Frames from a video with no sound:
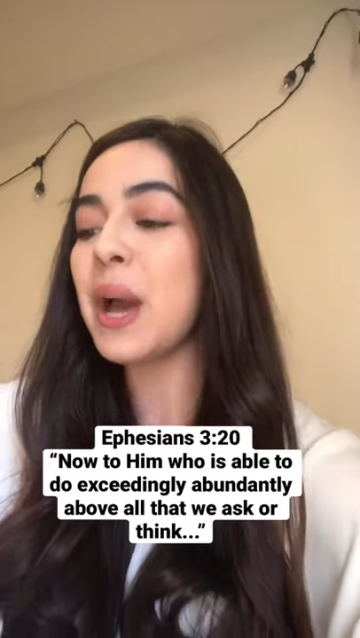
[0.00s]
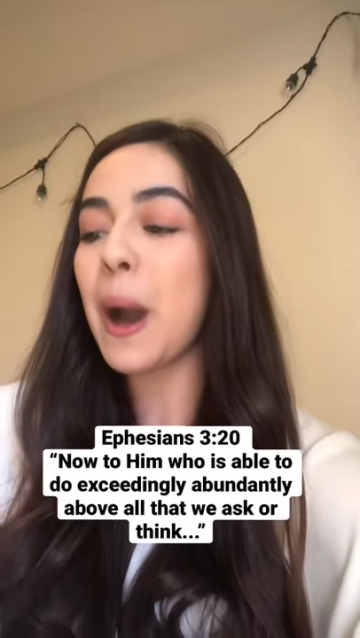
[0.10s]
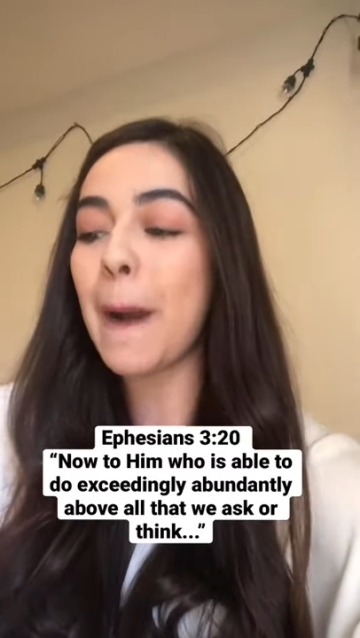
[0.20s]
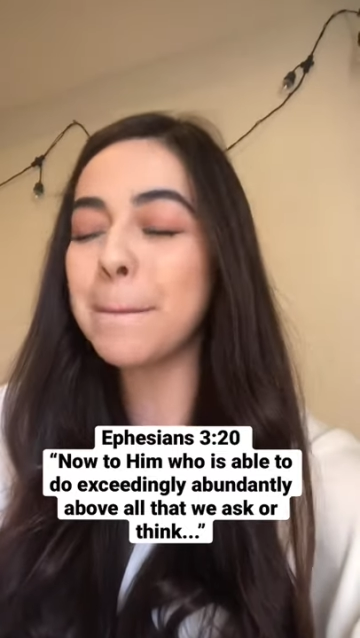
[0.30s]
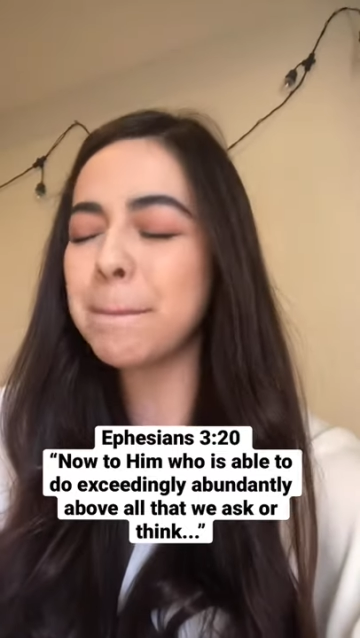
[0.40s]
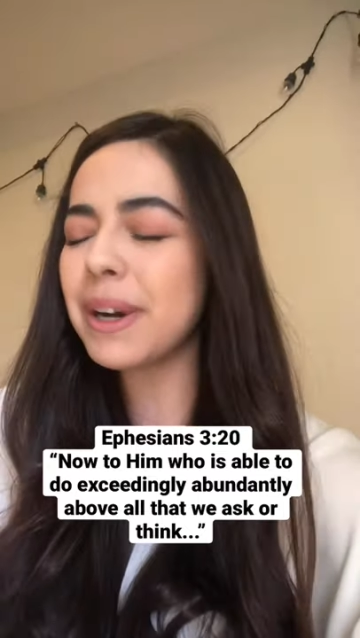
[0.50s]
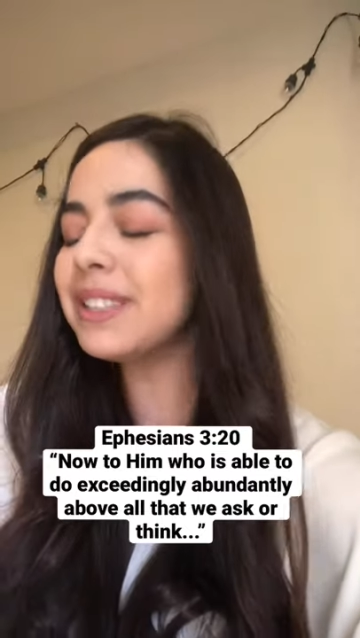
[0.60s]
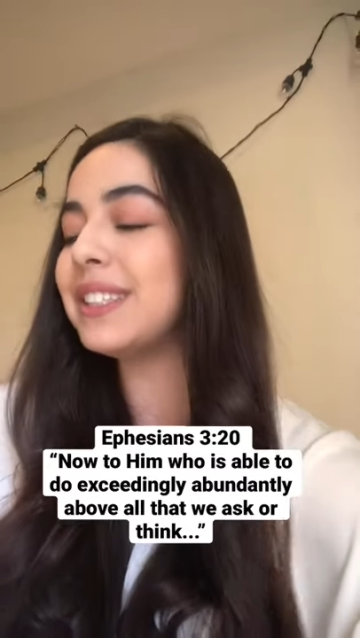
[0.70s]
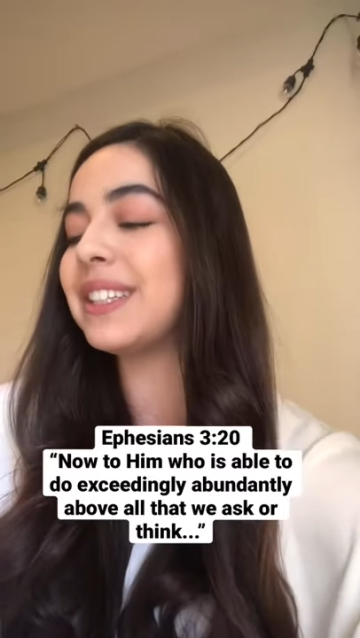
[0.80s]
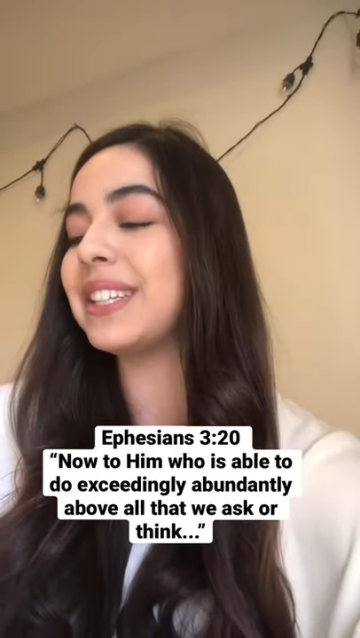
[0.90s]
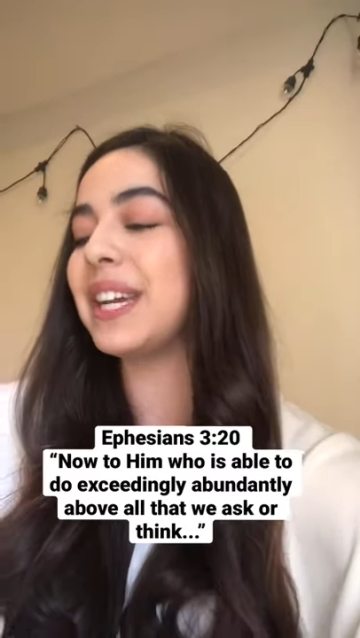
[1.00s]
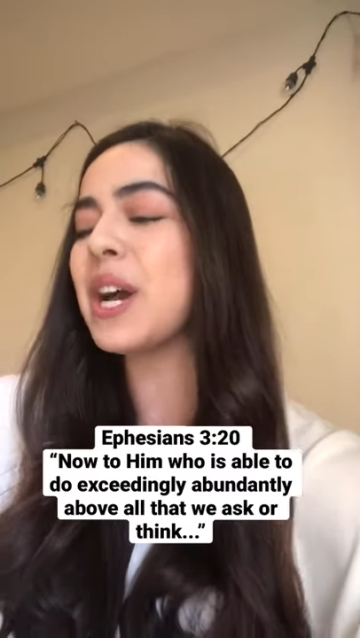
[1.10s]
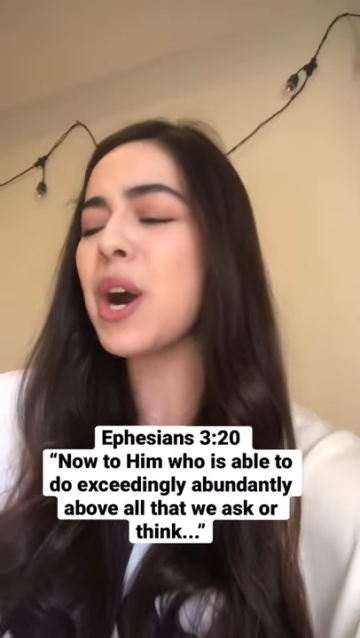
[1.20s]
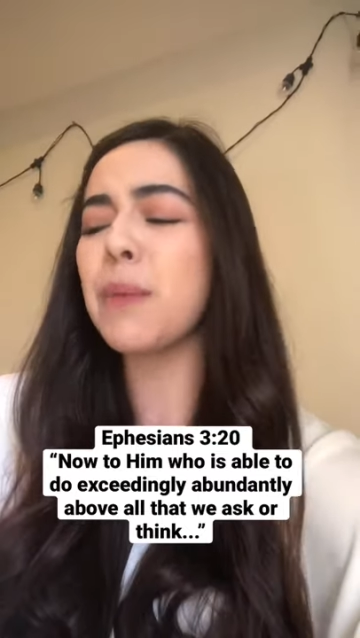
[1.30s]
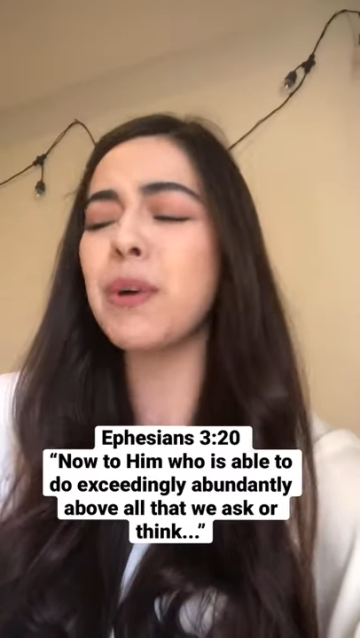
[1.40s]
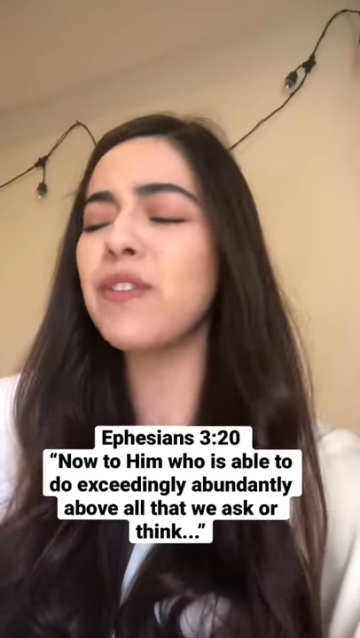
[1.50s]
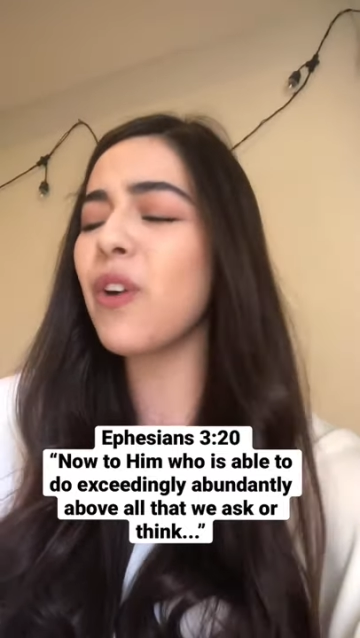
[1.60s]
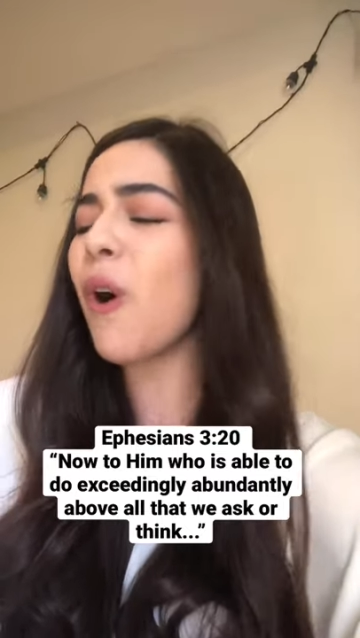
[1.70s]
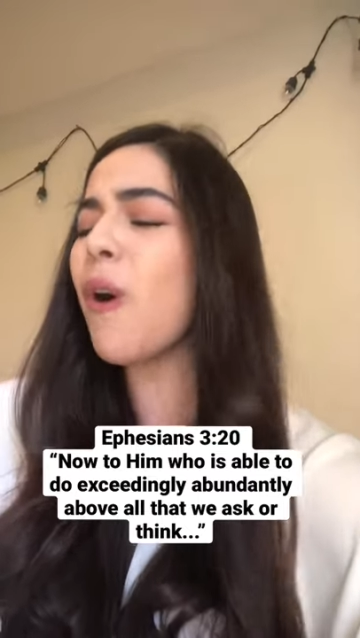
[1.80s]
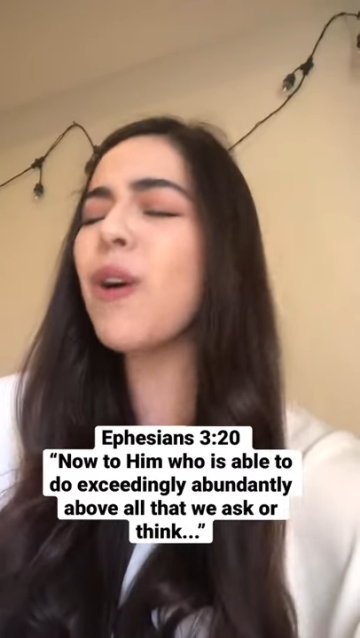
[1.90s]
abundantly, above
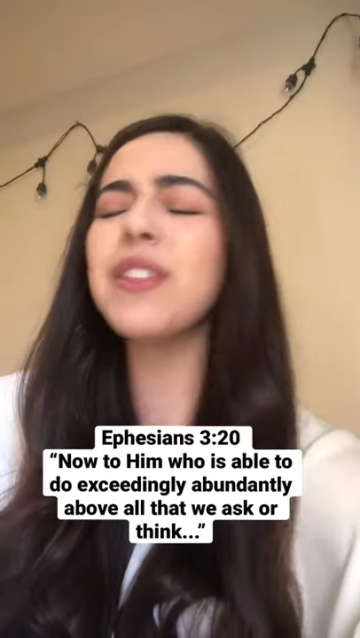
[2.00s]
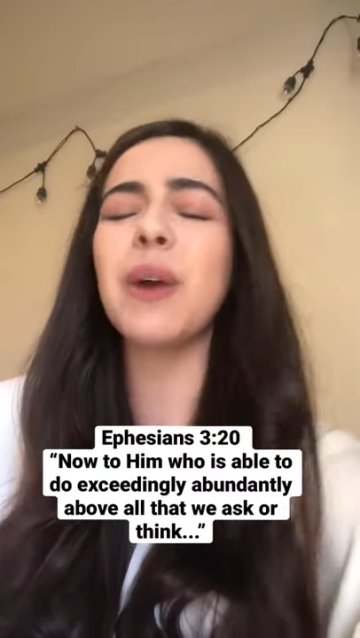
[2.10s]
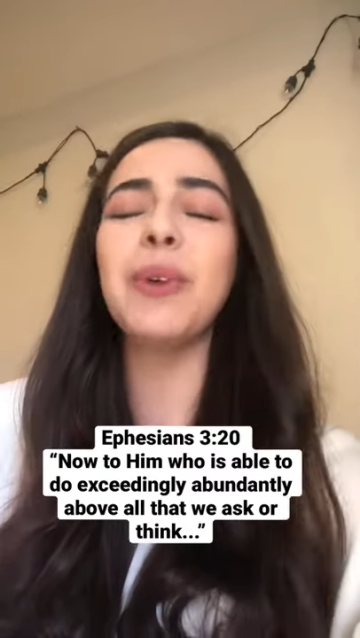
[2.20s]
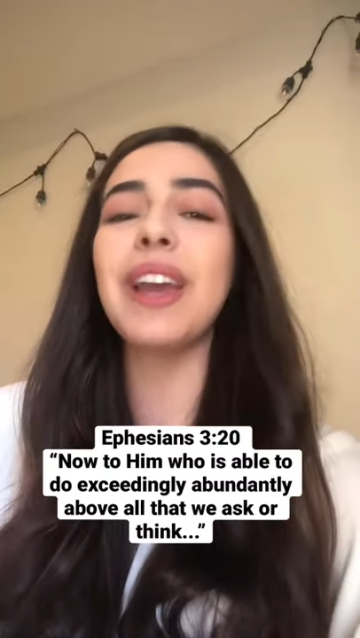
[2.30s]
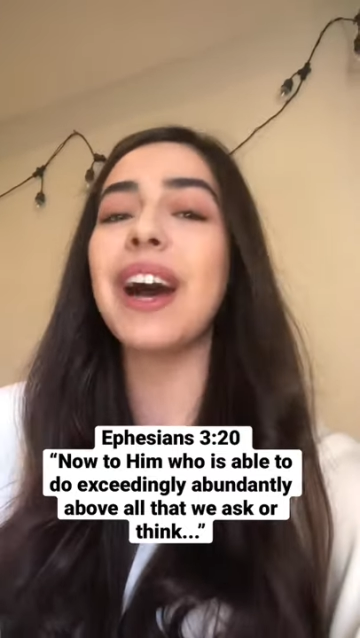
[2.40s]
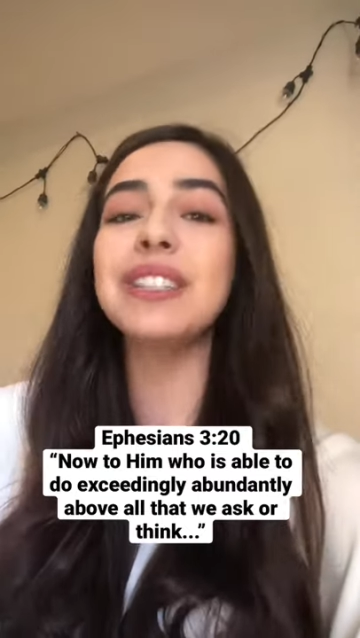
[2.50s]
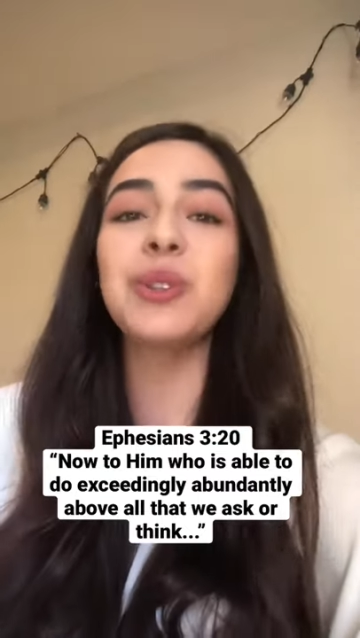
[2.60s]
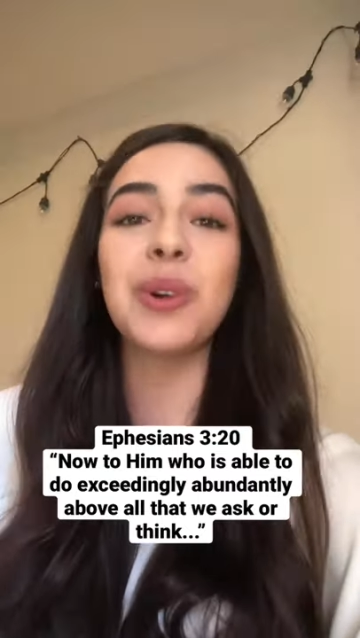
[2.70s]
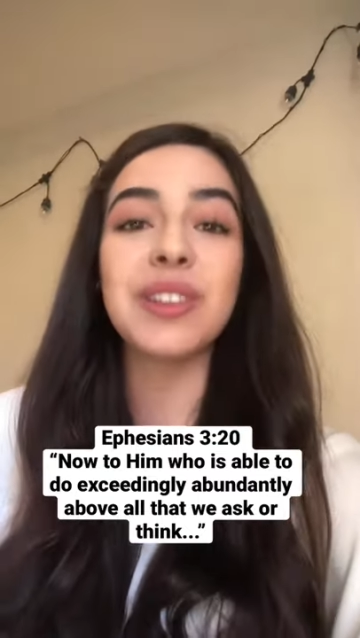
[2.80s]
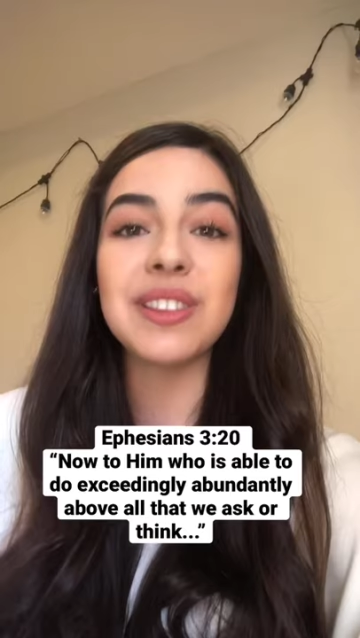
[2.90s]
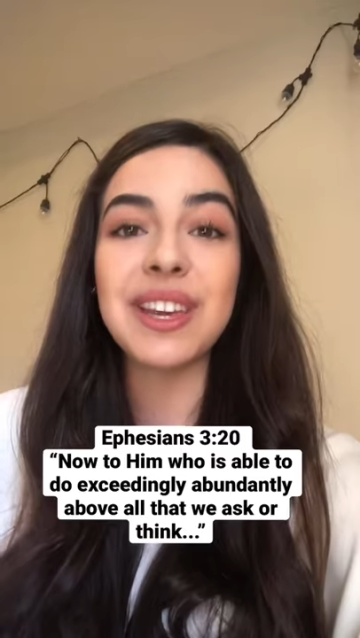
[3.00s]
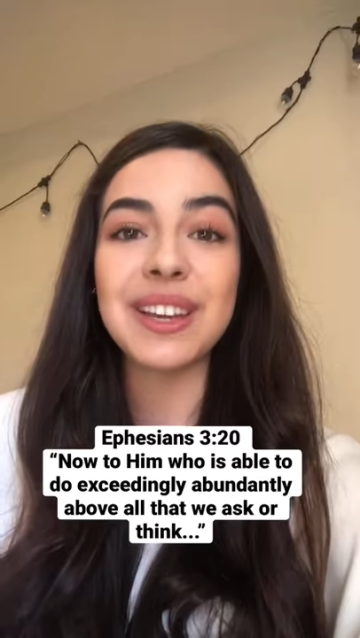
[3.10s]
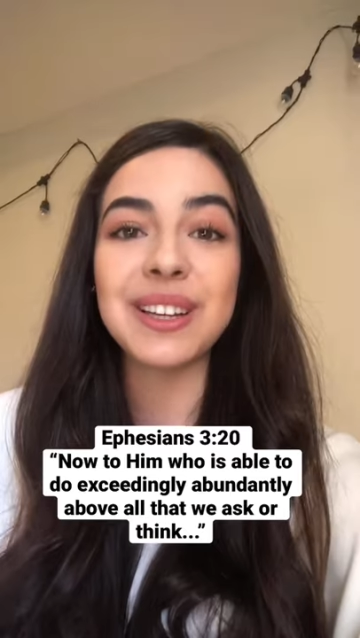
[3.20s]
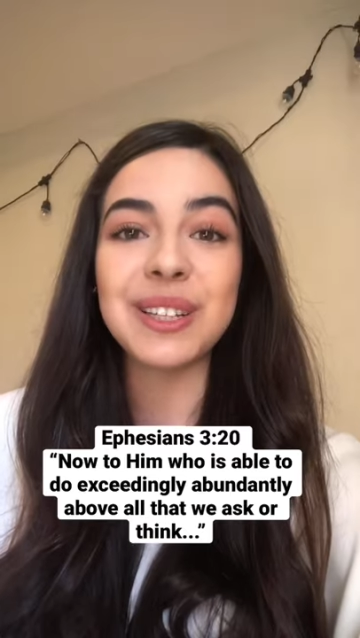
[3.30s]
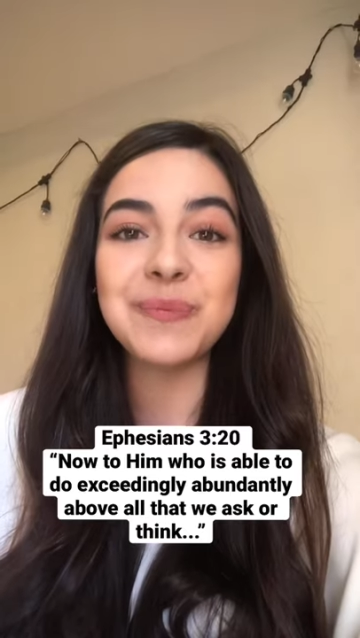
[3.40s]
all that we ask or think,